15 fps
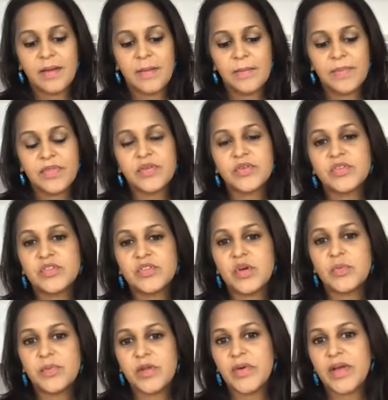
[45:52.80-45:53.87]
But there's so
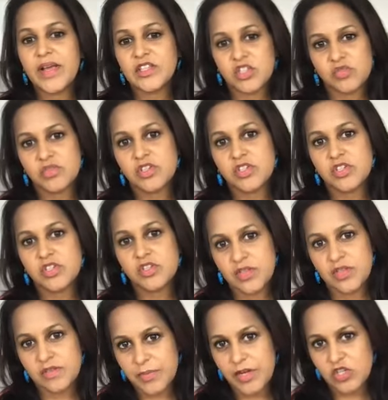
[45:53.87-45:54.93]
many ways to reduce
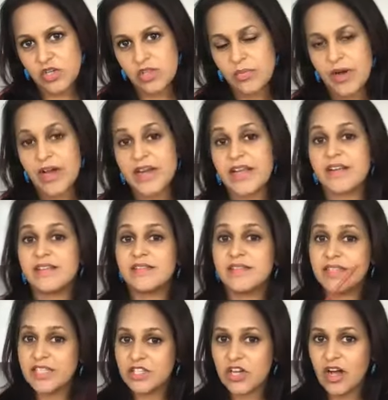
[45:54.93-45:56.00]
inflammation in the body.
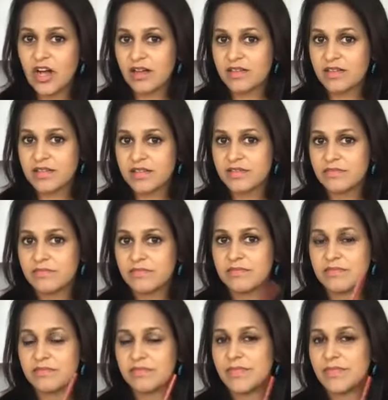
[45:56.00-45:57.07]
Detox,
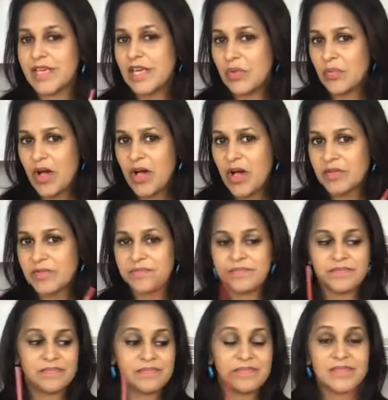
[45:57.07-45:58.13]
eat well,
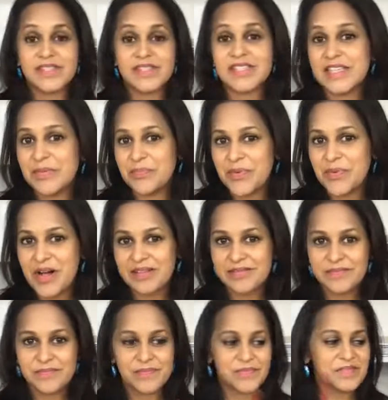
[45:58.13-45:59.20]
sleep well,
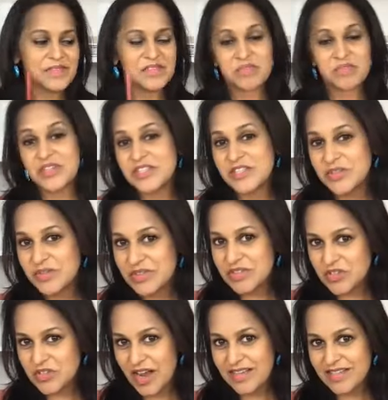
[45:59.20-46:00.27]
reduce
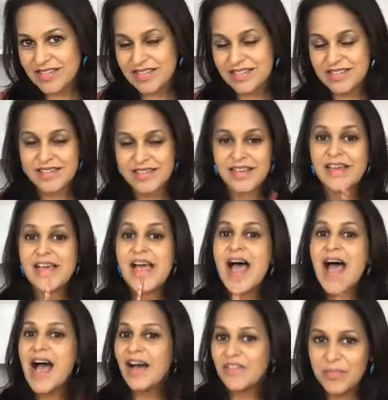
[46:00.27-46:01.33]
stress,
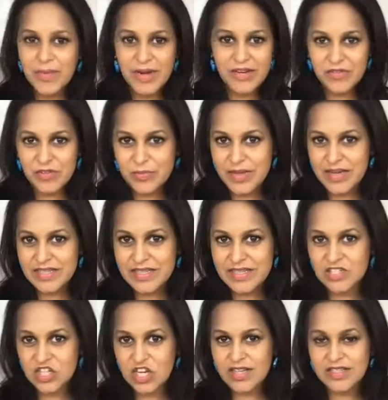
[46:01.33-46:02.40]
have a mindful medicine
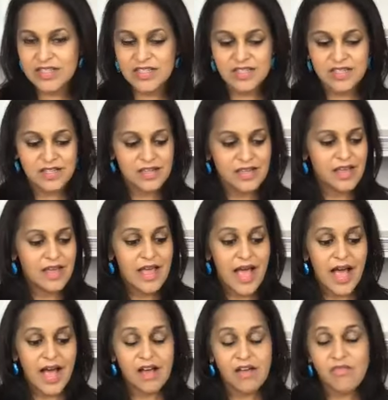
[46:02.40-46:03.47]
chest,
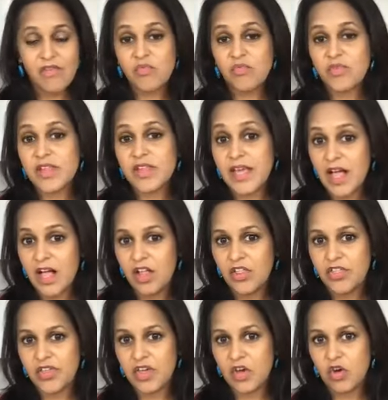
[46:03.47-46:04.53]
have a really
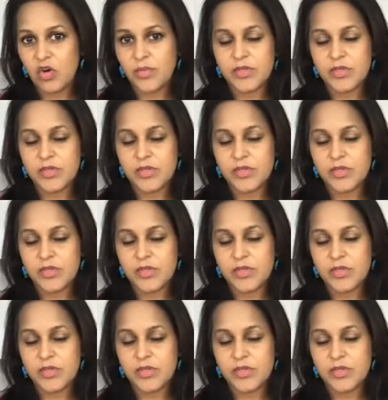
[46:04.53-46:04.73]
healthy home in